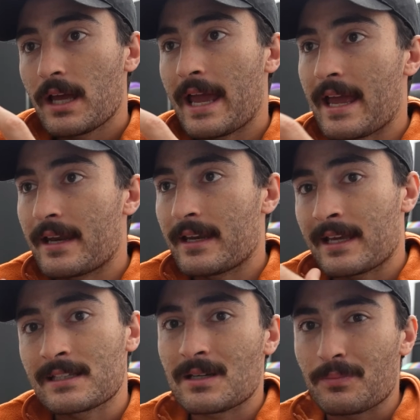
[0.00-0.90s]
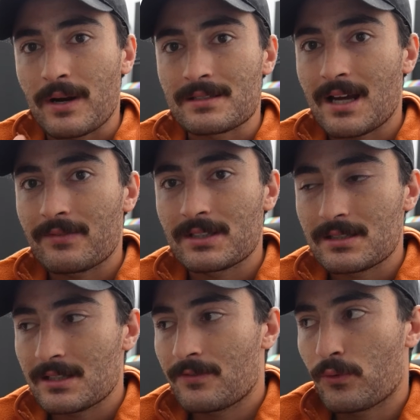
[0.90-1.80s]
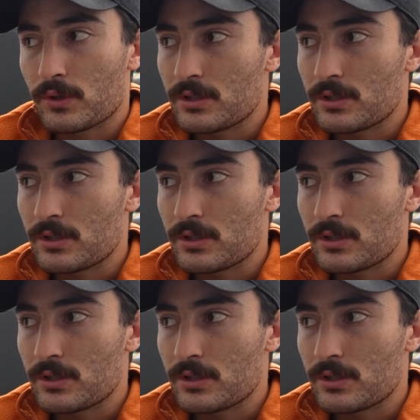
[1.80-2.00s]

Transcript: And it gets compressed obviously for